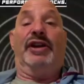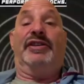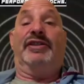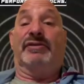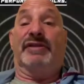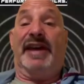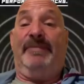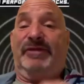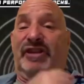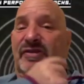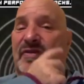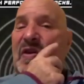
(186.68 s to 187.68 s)
ideal
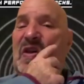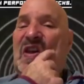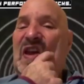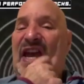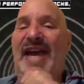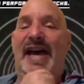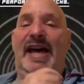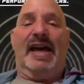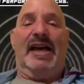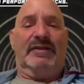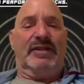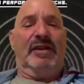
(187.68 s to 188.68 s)
captain.
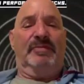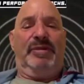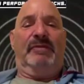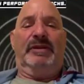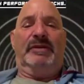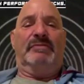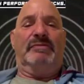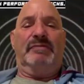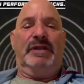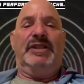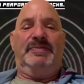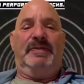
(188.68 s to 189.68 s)
So probably
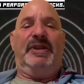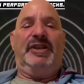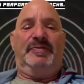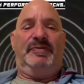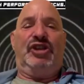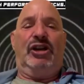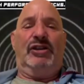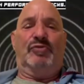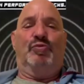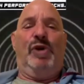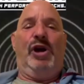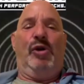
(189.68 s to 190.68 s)
he's
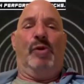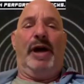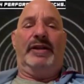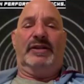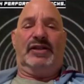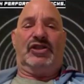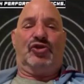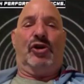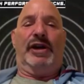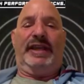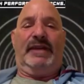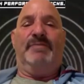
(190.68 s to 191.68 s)
chosen well, one
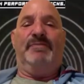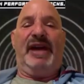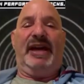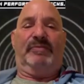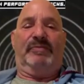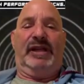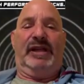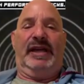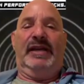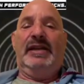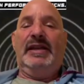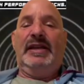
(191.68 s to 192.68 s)
strike impact
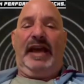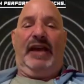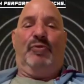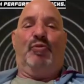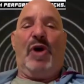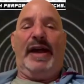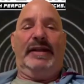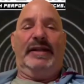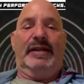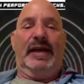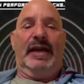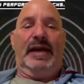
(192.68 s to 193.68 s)
player and
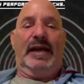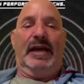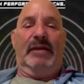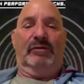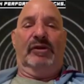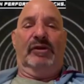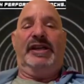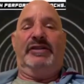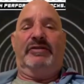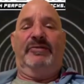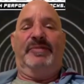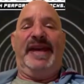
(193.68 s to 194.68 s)
one
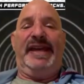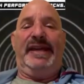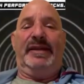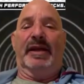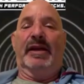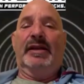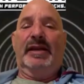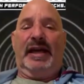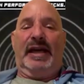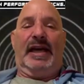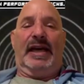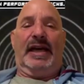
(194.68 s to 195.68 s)
leader of men.
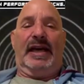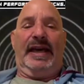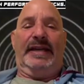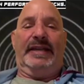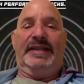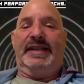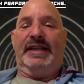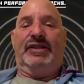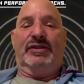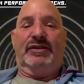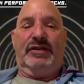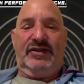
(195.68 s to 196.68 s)
And he said,
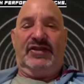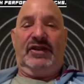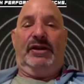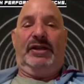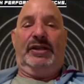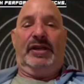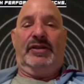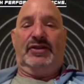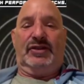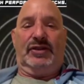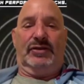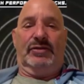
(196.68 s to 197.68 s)
you sign
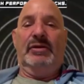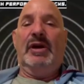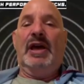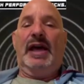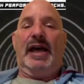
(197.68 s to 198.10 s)
those 2,